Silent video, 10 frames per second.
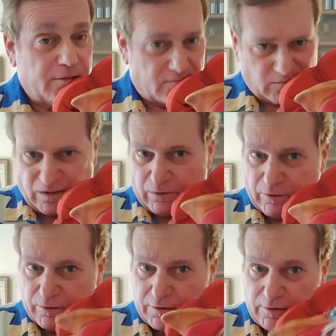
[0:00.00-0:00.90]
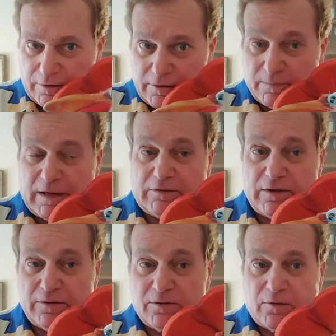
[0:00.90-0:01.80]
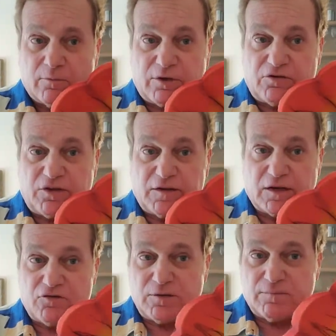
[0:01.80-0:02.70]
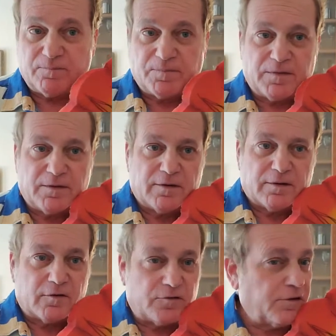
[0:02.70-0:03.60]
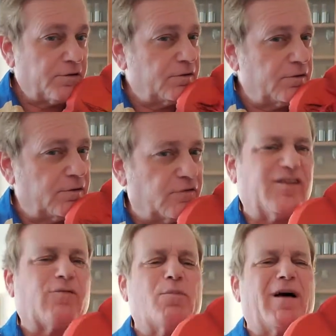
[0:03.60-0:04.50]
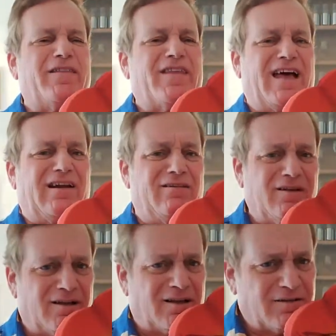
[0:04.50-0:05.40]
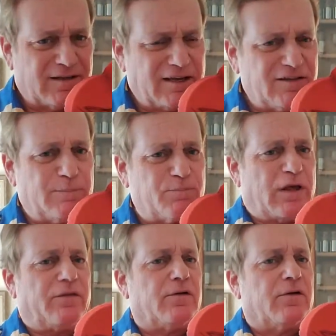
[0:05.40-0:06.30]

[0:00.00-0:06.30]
Look there. Painting, painting. What do you see in the kitchen? A stack of dills. Never mind that. Take a deep breath.